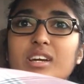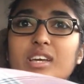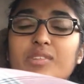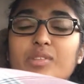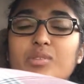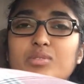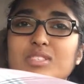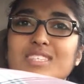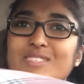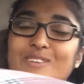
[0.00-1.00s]
even though it was
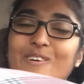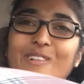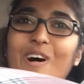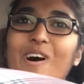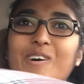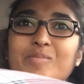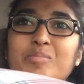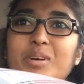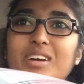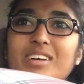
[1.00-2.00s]
so long.
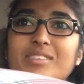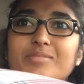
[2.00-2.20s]
But